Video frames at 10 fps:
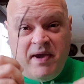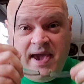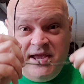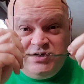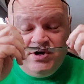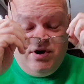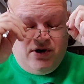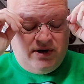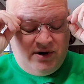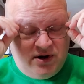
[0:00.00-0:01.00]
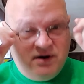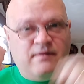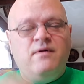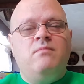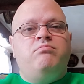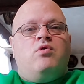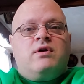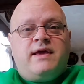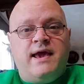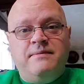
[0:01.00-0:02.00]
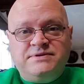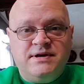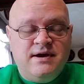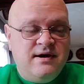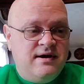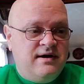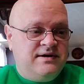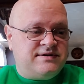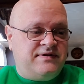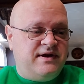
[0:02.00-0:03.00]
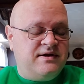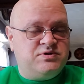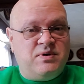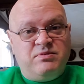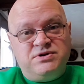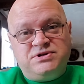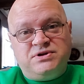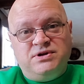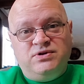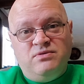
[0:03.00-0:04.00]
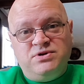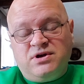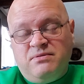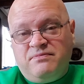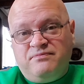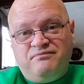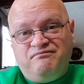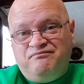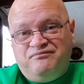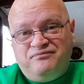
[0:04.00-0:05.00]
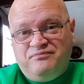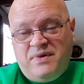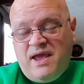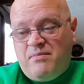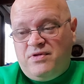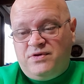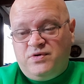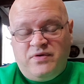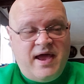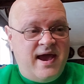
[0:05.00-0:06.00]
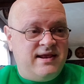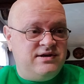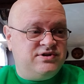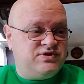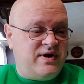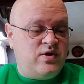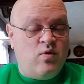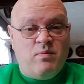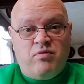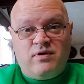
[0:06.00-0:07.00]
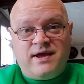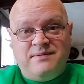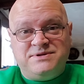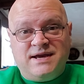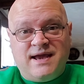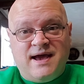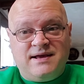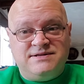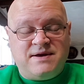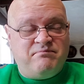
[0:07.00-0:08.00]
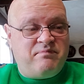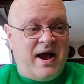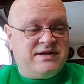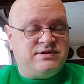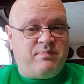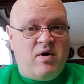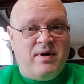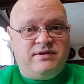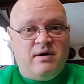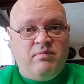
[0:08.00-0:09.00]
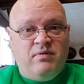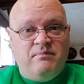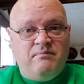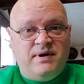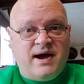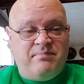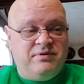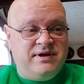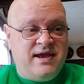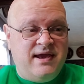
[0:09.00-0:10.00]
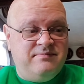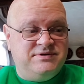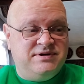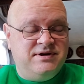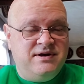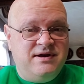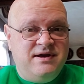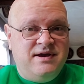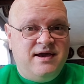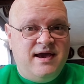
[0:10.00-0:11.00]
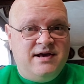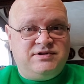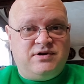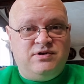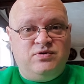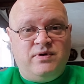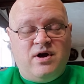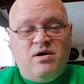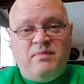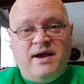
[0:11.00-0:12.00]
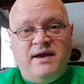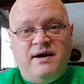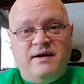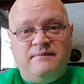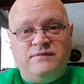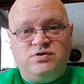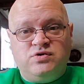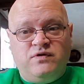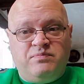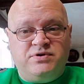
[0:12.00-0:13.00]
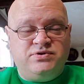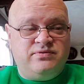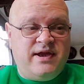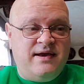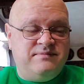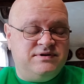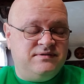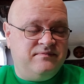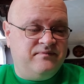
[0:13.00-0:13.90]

page under board games because I think that's what I'm just going to do. going to be able to do that and just so I know what board games I got because I boxed up all my double Monopoly games and I started doing all my uh, Trivia Pursuit games.